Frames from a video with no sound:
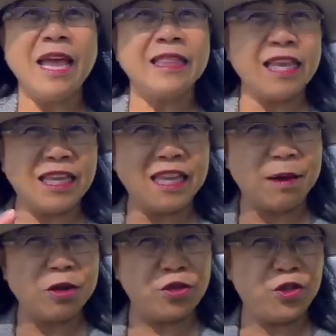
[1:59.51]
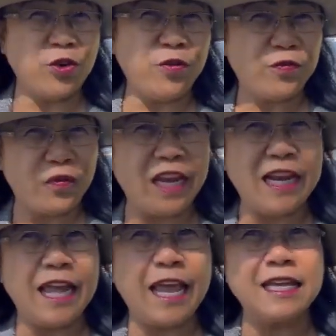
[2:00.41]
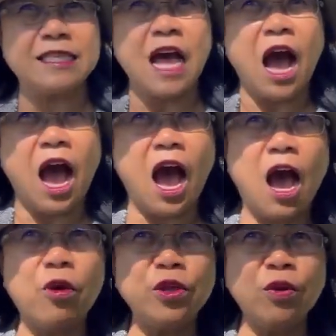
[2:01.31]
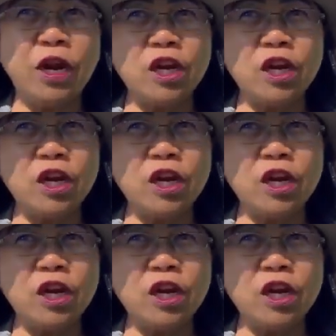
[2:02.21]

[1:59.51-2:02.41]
thinking about your feelings, how you are